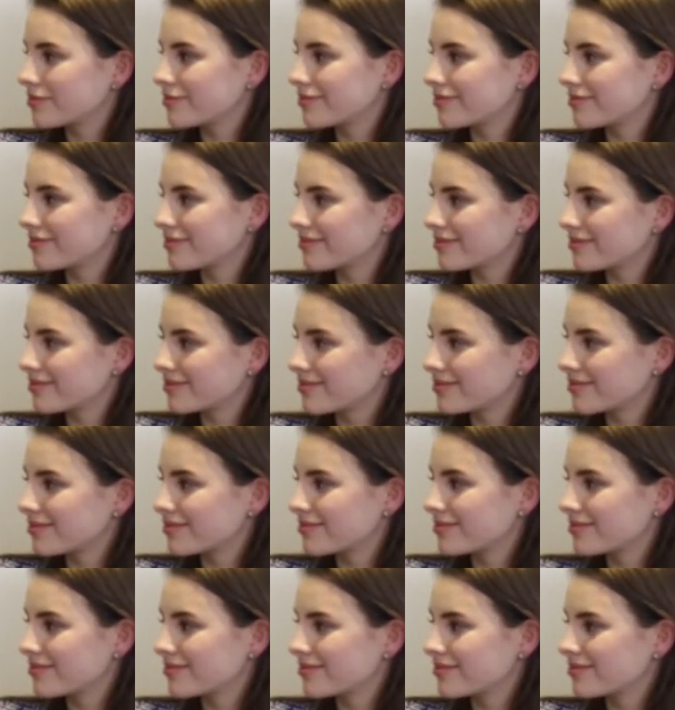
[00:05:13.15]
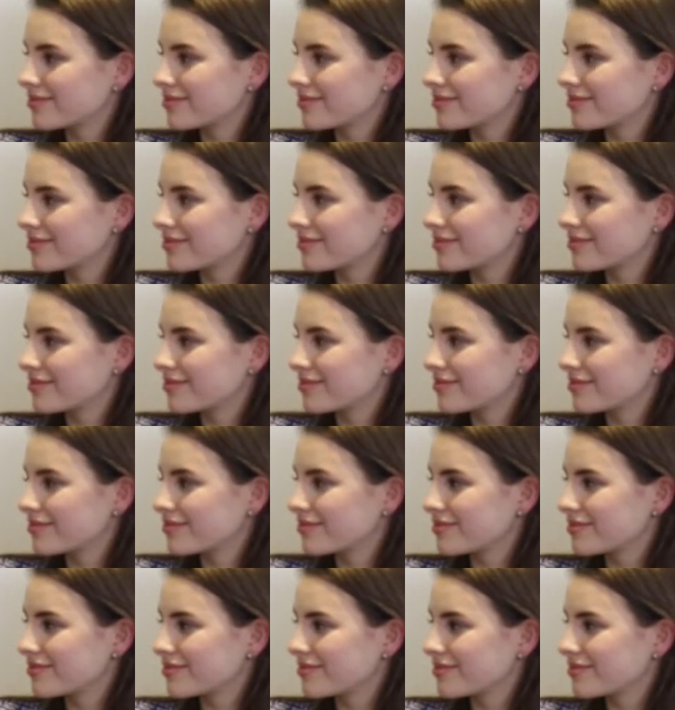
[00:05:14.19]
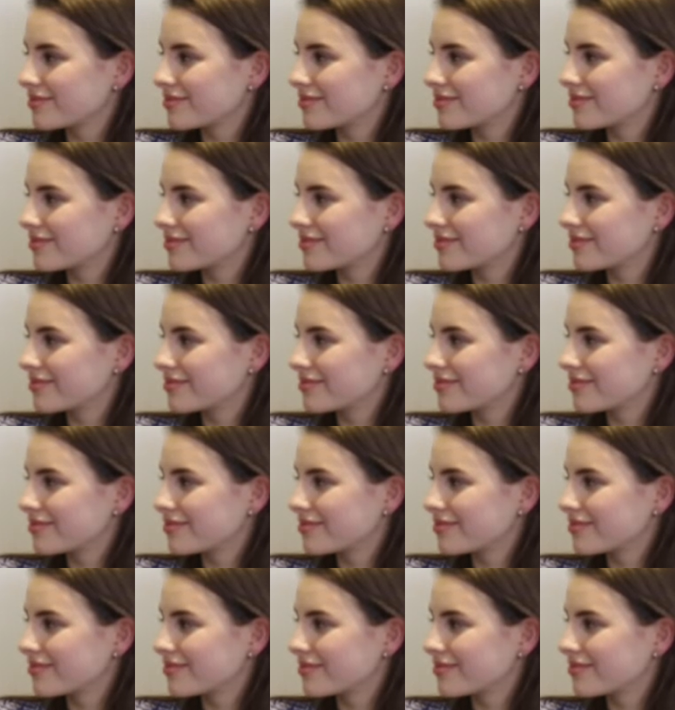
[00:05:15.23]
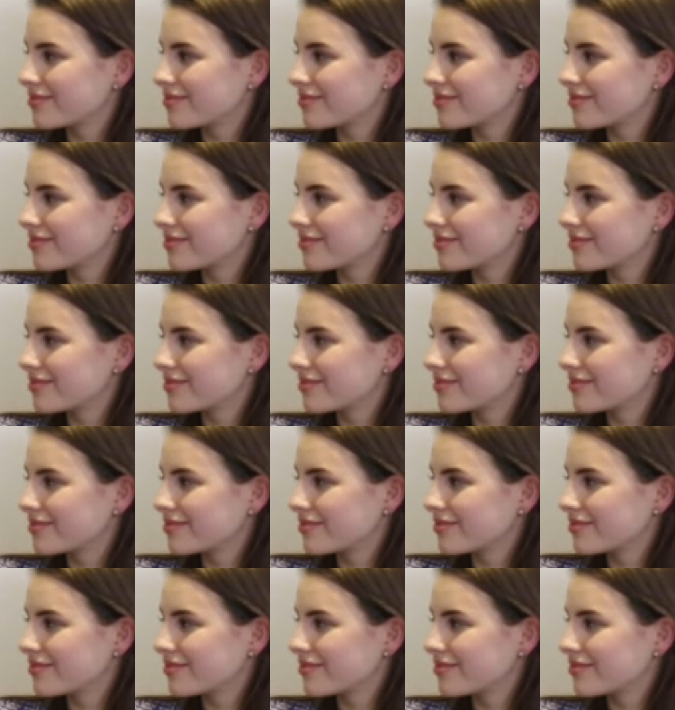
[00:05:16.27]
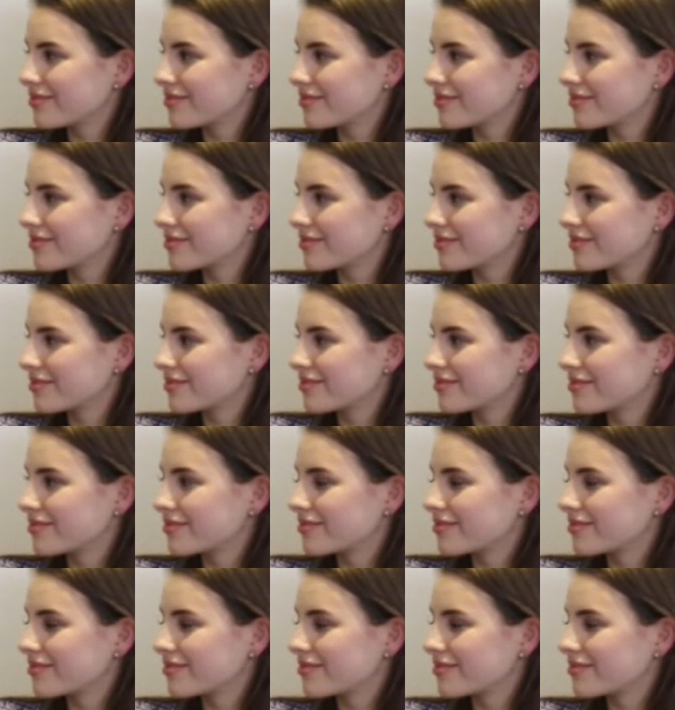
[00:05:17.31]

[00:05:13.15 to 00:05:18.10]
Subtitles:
This person isn't speaking.